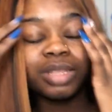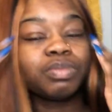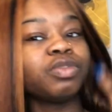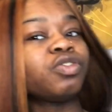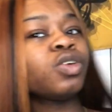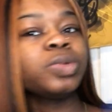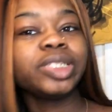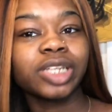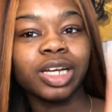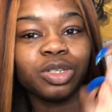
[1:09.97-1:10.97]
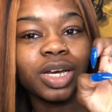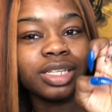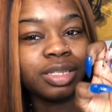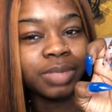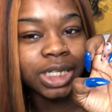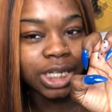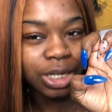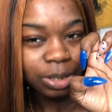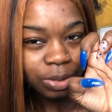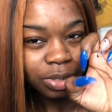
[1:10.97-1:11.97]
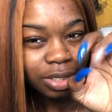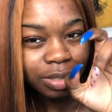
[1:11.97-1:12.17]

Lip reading: Before we start, do you guys see my nails?